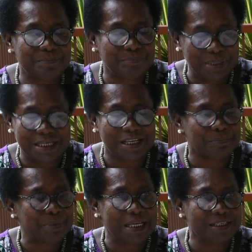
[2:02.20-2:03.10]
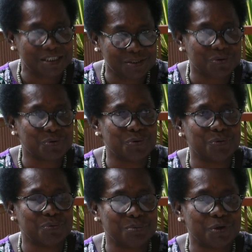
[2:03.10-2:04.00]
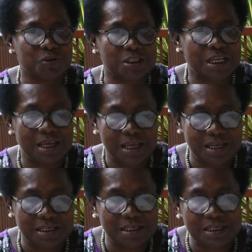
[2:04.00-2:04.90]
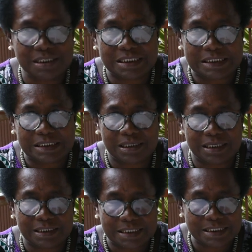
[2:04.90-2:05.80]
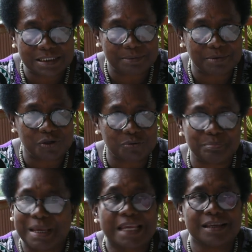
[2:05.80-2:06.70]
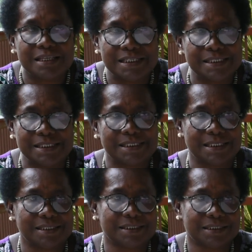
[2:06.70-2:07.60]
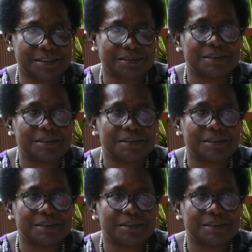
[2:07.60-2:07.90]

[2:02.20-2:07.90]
building means to you, because it is about making decisions.